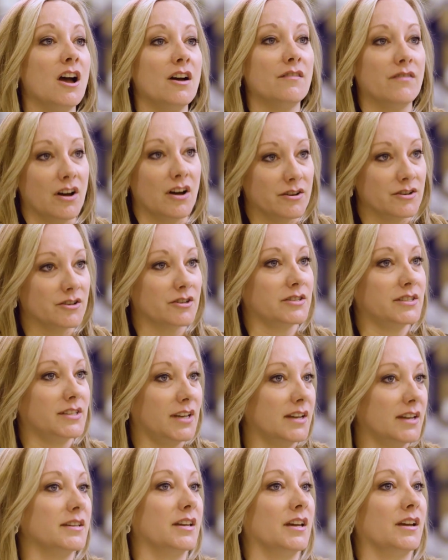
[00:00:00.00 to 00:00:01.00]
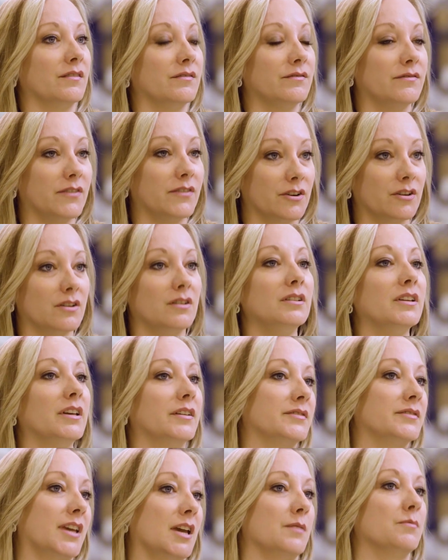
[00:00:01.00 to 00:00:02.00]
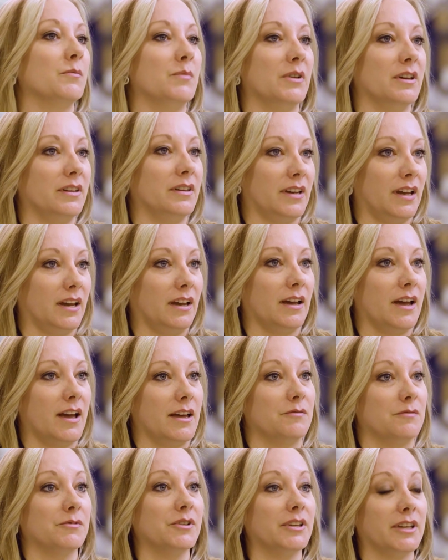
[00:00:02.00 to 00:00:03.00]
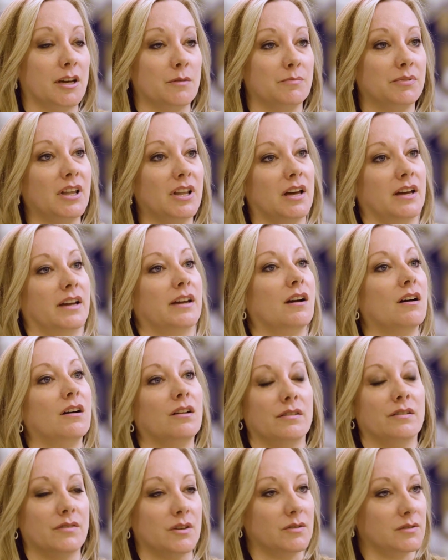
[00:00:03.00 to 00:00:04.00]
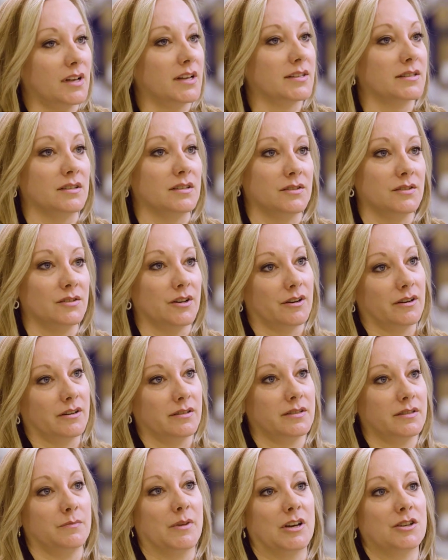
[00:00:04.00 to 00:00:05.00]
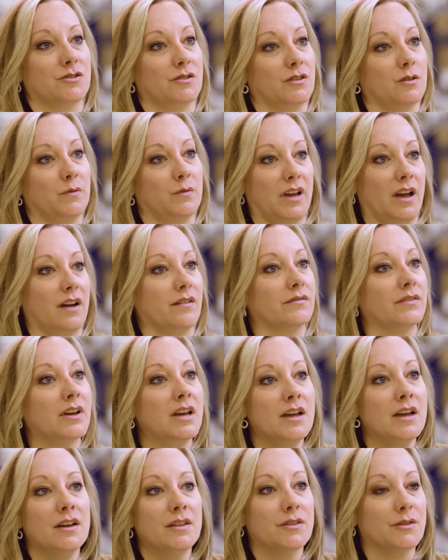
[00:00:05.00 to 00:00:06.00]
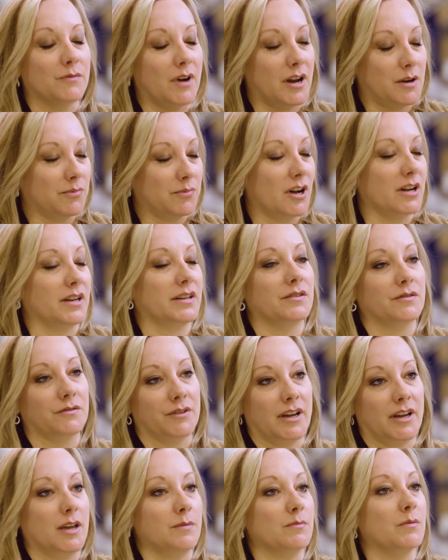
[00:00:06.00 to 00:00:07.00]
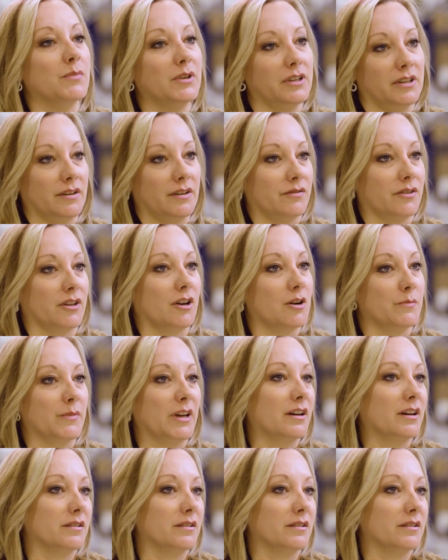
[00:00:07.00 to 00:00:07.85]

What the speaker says: of understanding vertical lift capability and really applying all of those lessons learned to make sure that we have the right product and the right capability for the Army